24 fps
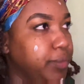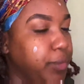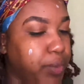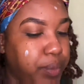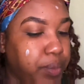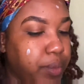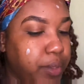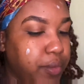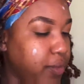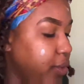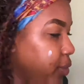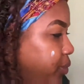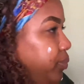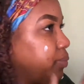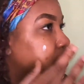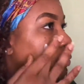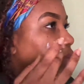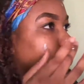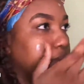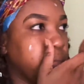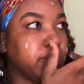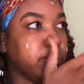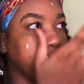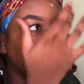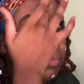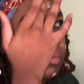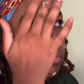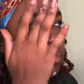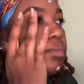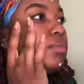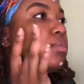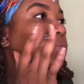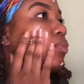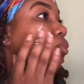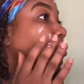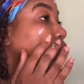dewy
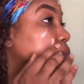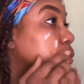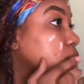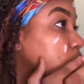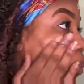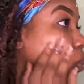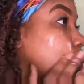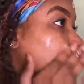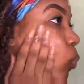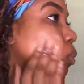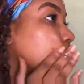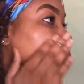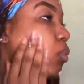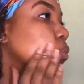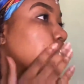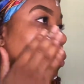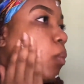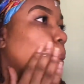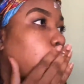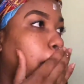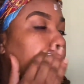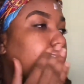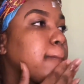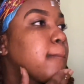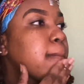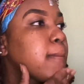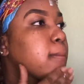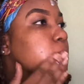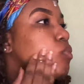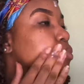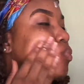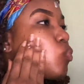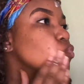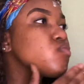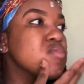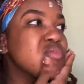products or any type,
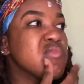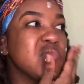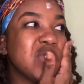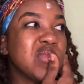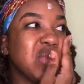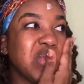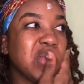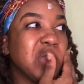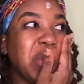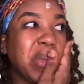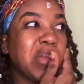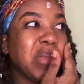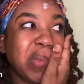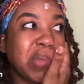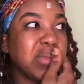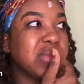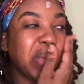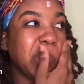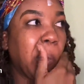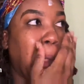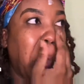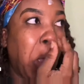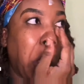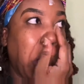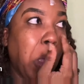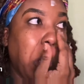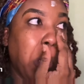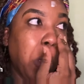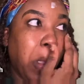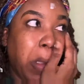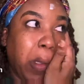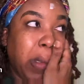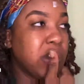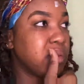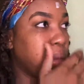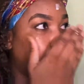once it's not matte, like,
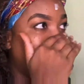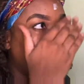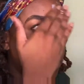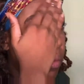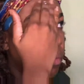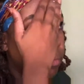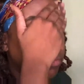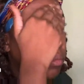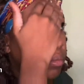let's try to